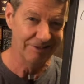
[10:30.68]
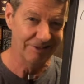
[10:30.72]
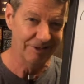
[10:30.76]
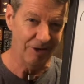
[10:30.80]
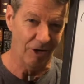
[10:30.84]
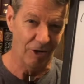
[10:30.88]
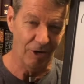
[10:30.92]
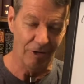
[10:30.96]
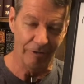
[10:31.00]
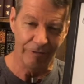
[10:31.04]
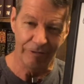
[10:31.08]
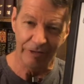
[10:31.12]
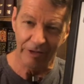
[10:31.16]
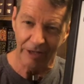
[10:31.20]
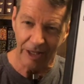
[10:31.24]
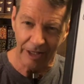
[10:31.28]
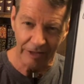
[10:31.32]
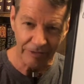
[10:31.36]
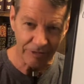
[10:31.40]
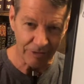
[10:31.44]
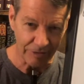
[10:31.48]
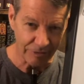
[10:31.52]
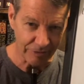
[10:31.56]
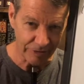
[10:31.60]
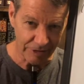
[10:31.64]
All
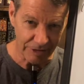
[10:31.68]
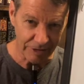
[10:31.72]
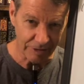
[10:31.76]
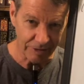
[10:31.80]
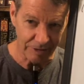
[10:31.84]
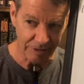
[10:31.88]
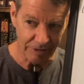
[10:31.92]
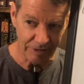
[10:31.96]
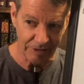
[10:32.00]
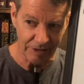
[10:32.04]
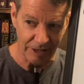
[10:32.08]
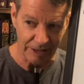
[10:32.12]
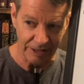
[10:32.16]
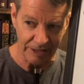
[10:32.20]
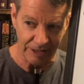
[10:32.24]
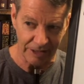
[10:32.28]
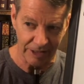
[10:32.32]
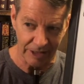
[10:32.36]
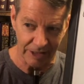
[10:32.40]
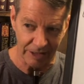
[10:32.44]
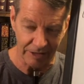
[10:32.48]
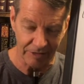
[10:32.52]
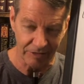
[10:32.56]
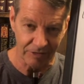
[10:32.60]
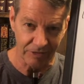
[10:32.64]
philosophy, I
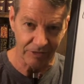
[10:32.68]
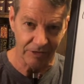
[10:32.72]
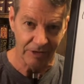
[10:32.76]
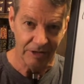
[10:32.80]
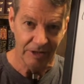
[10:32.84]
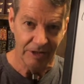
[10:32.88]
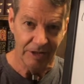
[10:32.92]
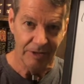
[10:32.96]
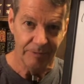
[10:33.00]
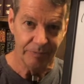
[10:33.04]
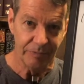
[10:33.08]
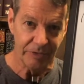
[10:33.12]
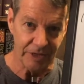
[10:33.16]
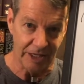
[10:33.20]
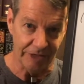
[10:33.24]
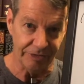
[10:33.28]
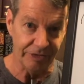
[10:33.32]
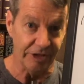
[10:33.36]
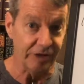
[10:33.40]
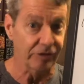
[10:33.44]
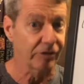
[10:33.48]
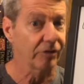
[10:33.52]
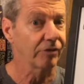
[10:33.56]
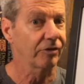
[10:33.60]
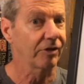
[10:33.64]
guess. I
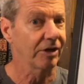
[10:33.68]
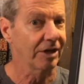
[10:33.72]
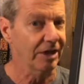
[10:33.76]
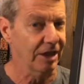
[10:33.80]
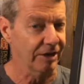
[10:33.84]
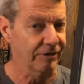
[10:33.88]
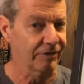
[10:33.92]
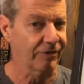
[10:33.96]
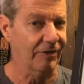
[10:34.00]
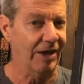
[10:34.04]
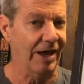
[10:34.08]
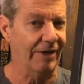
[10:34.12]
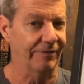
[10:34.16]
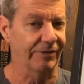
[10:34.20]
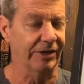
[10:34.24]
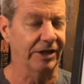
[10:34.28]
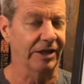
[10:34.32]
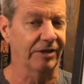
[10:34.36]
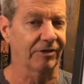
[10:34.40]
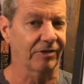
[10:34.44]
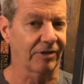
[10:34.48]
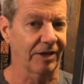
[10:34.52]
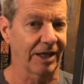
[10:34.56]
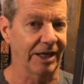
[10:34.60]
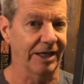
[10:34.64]
think there's enough
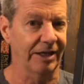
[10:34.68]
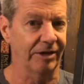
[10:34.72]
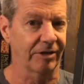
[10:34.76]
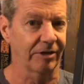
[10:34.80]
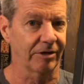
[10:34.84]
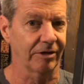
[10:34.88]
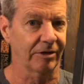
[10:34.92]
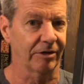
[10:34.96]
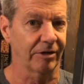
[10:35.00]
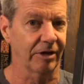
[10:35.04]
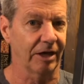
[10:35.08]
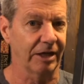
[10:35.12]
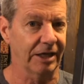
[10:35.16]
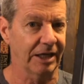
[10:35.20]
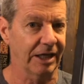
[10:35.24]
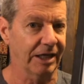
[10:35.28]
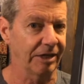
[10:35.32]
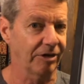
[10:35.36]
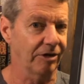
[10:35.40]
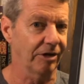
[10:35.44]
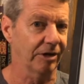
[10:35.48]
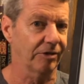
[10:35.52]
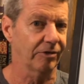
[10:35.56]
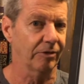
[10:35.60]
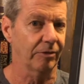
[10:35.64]
evidence later. Again,
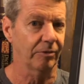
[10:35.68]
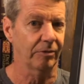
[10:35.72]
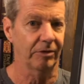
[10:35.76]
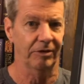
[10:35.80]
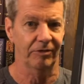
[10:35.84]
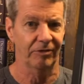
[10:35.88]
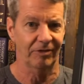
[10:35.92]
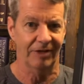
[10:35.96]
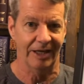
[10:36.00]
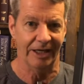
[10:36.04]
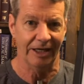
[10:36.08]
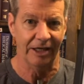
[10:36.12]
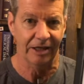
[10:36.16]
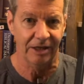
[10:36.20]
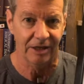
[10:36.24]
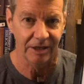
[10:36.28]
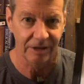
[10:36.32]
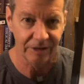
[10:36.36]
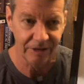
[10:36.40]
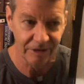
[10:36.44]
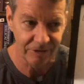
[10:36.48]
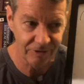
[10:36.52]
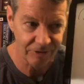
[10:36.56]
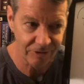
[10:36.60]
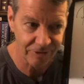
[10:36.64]
you have to, it's like,
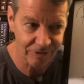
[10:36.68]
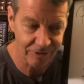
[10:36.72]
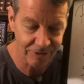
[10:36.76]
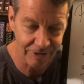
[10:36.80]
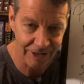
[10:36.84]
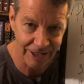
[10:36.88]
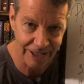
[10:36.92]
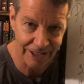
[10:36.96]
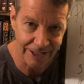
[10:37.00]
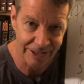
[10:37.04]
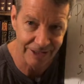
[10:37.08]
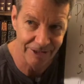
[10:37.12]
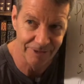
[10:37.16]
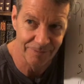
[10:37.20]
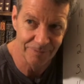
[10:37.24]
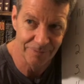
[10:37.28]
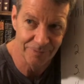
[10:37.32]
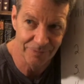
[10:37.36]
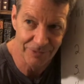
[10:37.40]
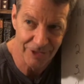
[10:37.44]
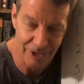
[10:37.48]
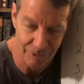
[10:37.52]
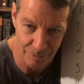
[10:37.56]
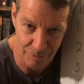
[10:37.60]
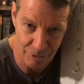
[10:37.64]
this is like
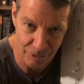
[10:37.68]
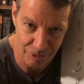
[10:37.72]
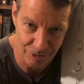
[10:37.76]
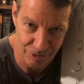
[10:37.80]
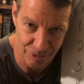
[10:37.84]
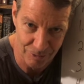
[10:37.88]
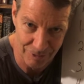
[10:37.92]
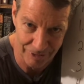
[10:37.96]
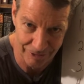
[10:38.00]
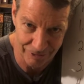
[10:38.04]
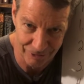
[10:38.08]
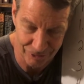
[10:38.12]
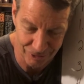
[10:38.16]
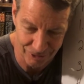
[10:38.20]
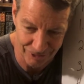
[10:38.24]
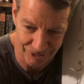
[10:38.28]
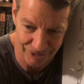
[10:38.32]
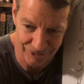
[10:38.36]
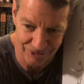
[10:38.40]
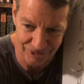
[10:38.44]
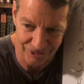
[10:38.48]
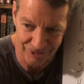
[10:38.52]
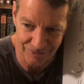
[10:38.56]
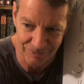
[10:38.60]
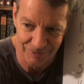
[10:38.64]
a murder mystery
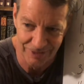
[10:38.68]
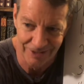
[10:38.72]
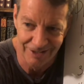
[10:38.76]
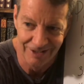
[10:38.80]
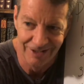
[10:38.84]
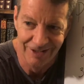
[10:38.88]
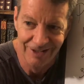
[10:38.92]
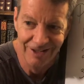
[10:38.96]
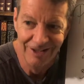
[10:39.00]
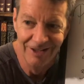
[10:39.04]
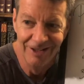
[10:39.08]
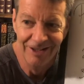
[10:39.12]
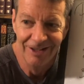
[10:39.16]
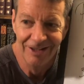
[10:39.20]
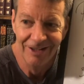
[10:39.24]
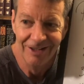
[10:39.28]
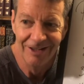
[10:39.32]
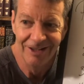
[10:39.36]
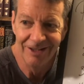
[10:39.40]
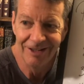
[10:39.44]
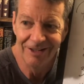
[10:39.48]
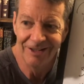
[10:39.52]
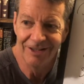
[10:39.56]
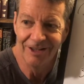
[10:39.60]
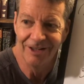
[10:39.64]
or something.
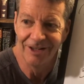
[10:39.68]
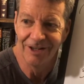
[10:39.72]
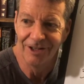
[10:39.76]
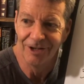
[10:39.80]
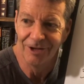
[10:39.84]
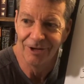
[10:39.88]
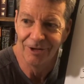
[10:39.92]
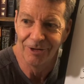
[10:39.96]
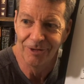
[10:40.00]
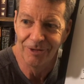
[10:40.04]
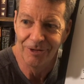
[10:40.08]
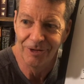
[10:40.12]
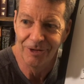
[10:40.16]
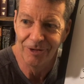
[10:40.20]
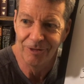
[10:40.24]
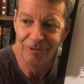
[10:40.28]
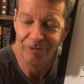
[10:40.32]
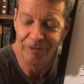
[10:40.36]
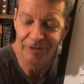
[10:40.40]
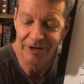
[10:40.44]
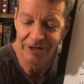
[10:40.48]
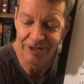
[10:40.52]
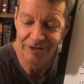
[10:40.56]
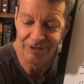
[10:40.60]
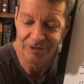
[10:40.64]
You know, you
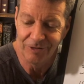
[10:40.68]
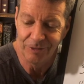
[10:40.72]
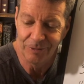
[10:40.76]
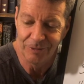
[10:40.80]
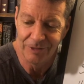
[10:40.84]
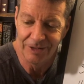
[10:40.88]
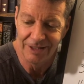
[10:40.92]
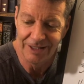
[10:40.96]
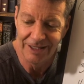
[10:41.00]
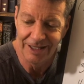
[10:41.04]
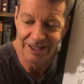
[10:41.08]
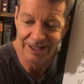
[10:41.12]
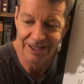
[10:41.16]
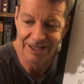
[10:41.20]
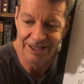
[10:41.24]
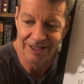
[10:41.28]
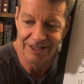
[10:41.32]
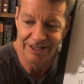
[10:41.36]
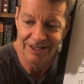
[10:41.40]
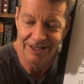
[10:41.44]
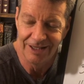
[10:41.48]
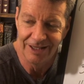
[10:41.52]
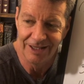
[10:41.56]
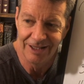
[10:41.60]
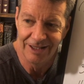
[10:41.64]
find someone
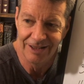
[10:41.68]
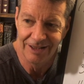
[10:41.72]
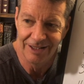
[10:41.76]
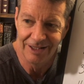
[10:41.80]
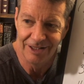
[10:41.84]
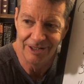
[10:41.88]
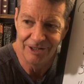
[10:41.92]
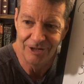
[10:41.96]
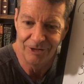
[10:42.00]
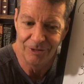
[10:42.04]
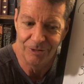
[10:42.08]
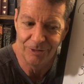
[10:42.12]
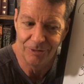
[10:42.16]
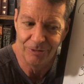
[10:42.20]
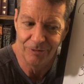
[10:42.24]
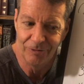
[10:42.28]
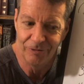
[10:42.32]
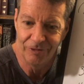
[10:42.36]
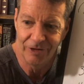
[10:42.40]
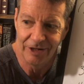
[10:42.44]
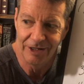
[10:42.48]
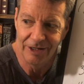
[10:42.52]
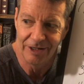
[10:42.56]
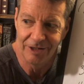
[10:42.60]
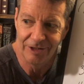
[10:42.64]
dead and then you
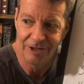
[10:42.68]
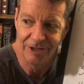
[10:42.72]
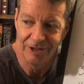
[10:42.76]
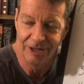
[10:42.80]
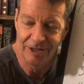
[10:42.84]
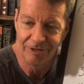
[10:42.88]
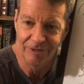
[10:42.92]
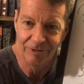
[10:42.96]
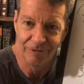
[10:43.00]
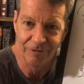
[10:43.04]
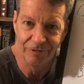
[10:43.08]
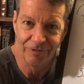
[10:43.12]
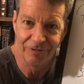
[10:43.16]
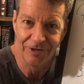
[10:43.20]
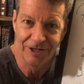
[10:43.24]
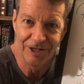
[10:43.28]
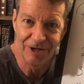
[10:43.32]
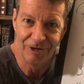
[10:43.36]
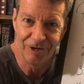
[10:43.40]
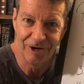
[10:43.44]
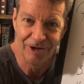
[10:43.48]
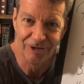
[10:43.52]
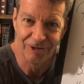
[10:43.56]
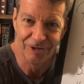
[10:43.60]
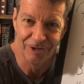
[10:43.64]
find, you have to
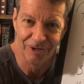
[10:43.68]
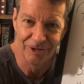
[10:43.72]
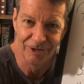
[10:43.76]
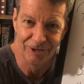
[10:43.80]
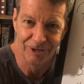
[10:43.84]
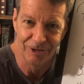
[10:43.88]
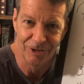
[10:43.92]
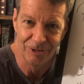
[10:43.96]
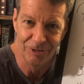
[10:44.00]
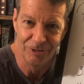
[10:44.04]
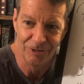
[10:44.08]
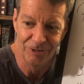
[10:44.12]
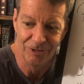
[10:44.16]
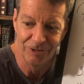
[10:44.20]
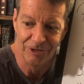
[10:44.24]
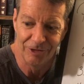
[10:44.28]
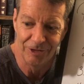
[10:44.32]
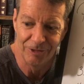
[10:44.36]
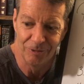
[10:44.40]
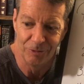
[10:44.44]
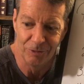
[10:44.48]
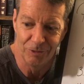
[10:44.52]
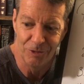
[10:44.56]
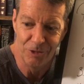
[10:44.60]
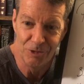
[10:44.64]
figure out all the clues
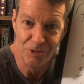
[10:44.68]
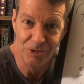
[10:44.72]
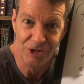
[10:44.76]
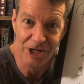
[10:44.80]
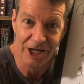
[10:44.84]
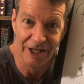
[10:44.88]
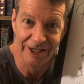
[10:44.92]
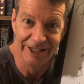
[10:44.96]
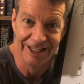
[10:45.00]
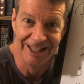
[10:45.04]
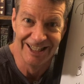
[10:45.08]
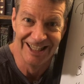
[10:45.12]
on who done it,